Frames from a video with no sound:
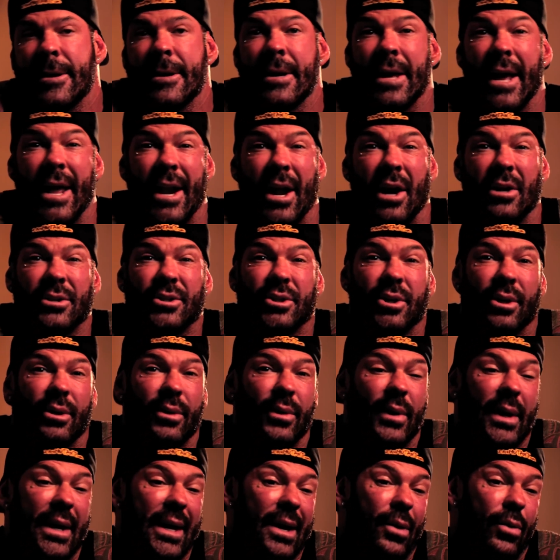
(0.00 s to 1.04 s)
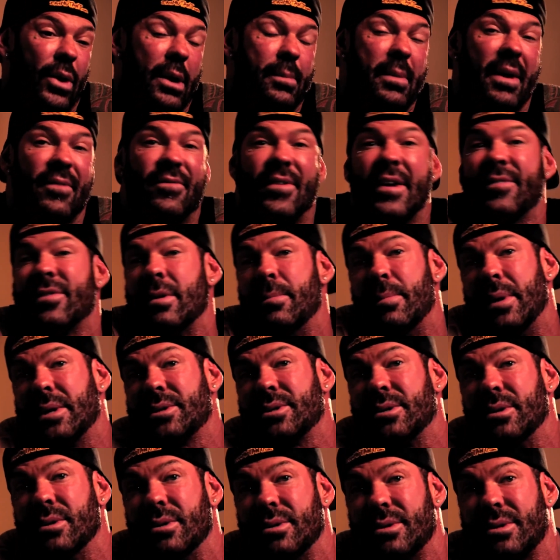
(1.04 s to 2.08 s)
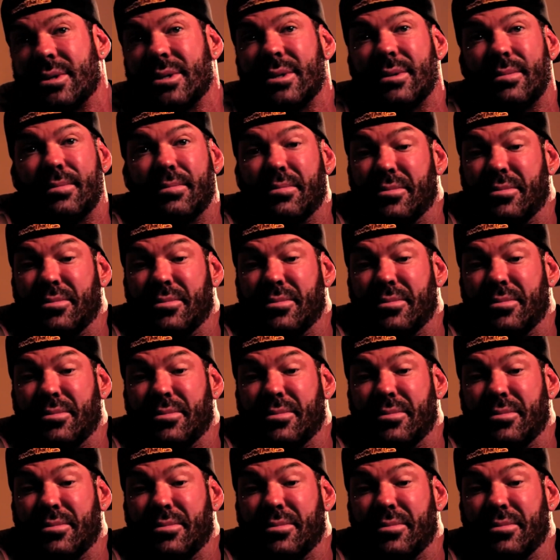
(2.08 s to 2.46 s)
and also one of my favorite muscles,